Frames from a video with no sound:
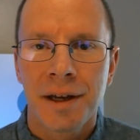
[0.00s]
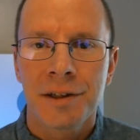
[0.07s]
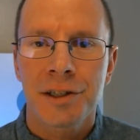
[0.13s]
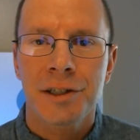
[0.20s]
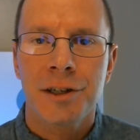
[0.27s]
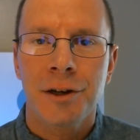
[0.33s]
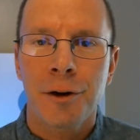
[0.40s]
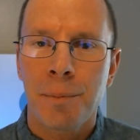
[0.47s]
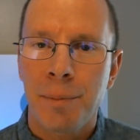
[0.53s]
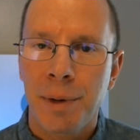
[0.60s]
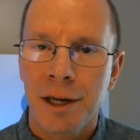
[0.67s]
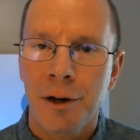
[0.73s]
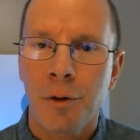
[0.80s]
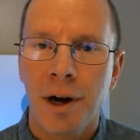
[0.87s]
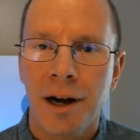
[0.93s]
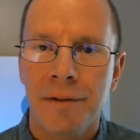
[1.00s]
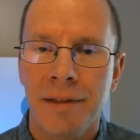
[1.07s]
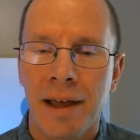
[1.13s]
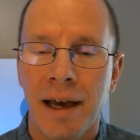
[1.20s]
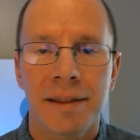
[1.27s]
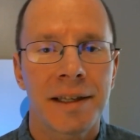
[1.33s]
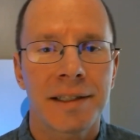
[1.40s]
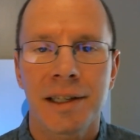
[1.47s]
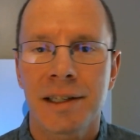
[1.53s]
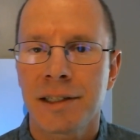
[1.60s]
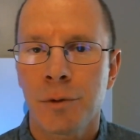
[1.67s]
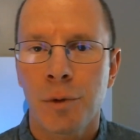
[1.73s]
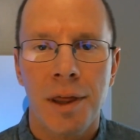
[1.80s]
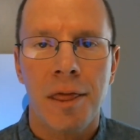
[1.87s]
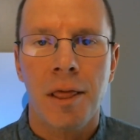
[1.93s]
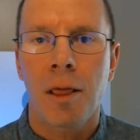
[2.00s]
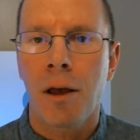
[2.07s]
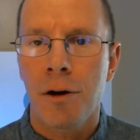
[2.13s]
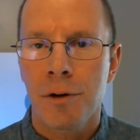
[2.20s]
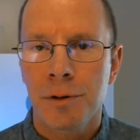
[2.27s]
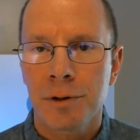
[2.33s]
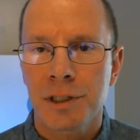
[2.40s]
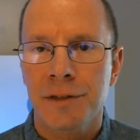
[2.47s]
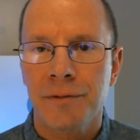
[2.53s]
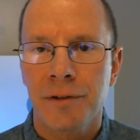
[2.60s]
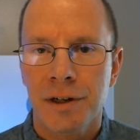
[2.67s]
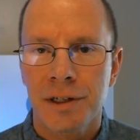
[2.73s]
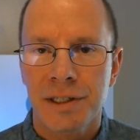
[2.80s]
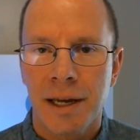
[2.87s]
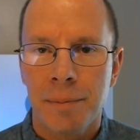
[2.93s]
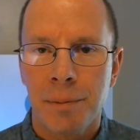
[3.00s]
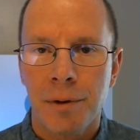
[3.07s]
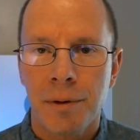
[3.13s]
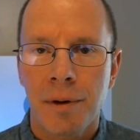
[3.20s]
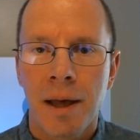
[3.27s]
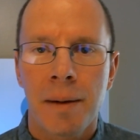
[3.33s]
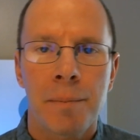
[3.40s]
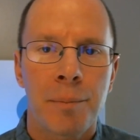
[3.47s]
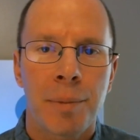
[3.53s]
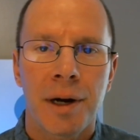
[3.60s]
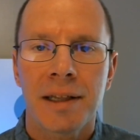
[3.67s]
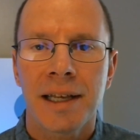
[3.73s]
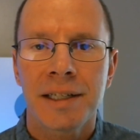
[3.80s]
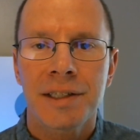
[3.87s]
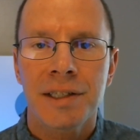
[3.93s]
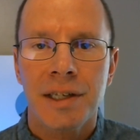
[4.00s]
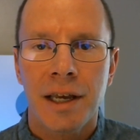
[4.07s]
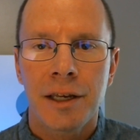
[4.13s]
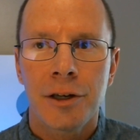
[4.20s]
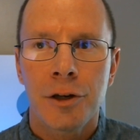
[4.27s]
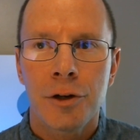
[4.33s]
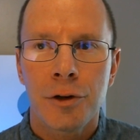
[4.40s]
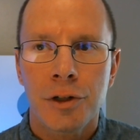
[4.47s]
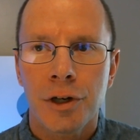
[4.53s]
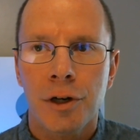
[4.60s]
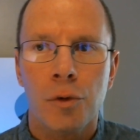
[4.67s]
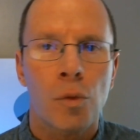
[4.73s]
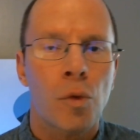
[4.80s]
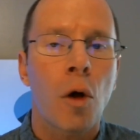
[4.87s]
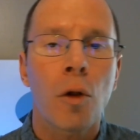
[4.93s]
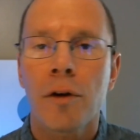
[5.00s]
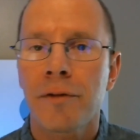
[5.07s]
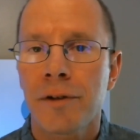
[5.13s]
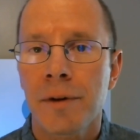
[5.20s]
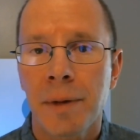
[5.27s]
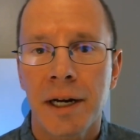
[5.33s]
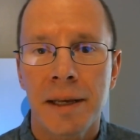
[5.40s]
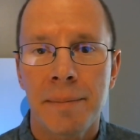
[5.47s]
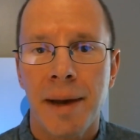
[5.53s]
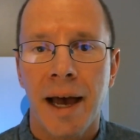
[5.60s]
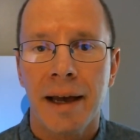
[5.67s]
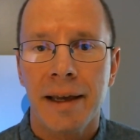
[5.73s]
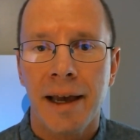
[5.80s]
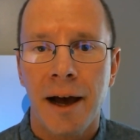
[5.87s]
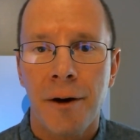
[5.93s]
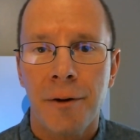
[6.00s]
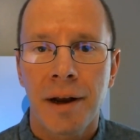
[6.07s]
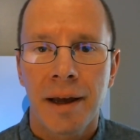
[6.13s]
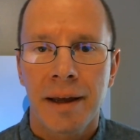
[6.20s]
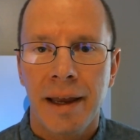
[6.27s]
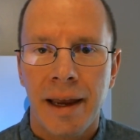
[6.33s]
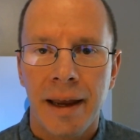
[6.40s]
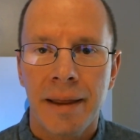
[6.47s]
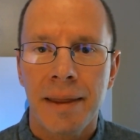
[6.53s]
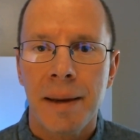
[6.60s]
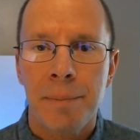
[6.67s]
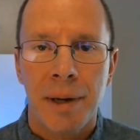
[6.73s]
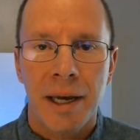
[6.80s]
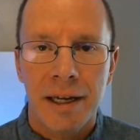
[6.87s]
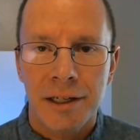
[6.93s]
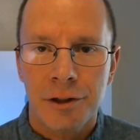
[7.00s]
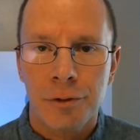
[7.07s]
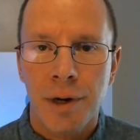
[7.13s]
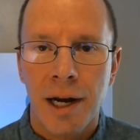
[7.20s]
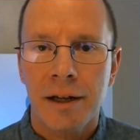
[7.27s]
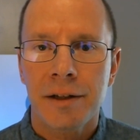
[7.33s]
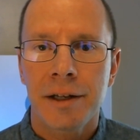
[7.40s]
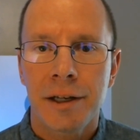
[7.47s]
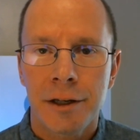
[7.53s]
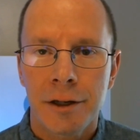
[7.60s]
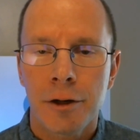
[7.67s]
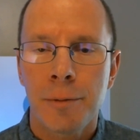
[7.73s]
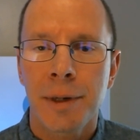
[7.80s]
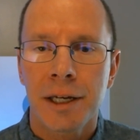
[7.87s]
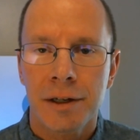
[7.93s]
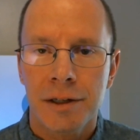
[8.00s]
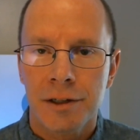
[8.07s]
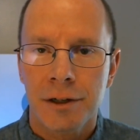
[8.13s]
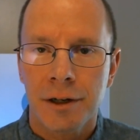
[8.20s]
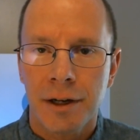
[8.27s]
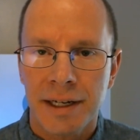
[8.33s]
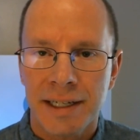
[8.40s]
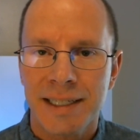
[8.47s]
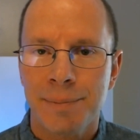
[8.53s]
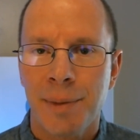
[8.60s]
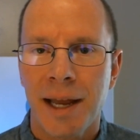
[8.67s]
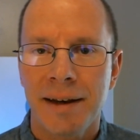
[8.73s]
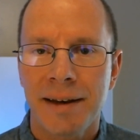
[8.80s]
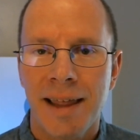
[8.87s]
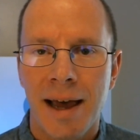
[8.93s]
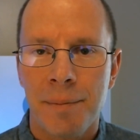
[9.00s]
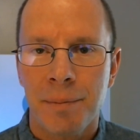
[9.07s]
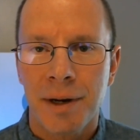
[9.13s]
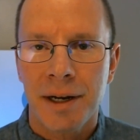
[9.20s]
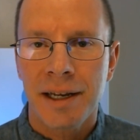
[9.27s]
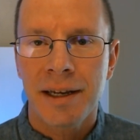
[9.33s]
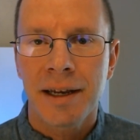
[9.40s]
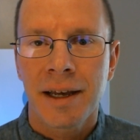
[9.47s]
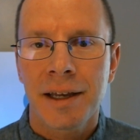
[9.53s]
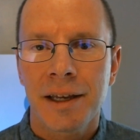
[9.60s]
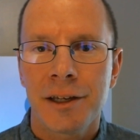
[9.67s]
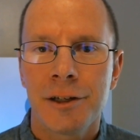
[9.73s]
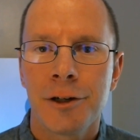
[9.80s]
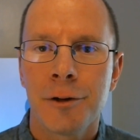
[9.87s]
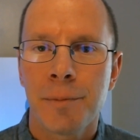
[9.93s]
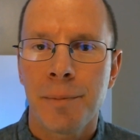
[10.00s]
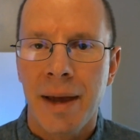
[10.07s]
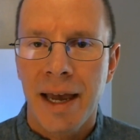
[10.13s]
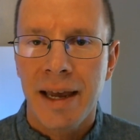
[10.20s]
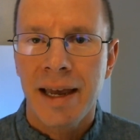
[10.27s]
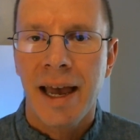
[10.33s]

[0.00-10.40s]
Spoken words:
So be aware of that. This isn't with loans, for example, but let's say you took rollover money back out and they pay it directly to you because you're going to spend that money. You may